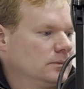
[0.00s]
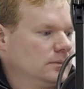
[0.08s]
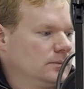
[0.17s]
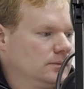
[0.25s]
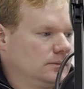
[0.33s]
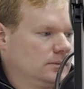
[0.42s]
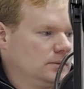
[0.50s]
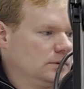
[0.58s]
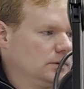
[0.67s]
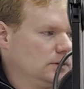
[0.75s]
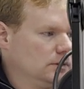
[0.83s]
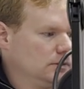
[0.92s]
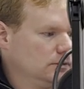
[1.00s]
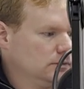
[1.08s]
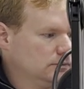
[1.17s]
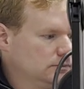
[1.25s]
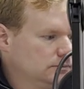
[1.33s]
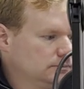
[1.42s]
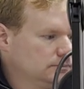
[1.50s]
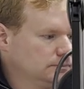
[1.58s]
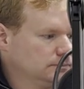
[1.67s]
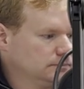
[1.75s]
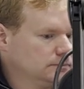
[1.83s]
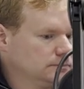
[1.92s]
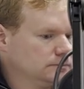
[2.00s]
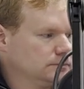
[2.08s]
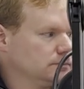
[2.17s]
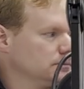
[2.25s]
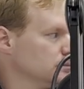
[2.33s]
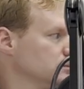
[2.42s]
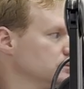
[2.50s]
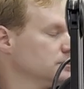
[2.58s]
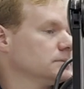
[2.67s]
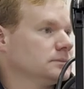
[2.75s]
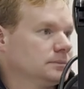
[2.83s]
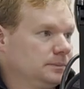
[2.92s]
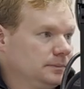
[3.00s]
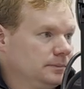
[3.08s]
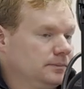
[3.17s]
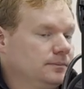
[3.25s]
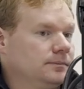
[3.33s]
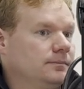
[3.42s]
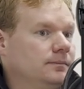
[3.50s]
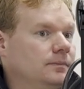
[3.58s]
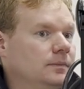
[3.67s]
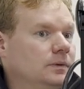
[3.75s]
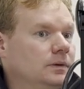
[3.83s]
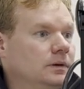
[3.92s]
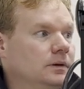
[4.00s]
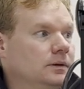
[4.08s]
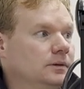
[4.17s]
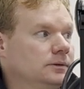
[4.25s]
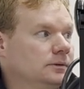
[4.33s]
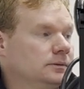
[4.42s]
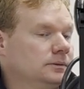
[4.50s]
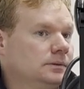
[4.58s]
This person isn't speaking.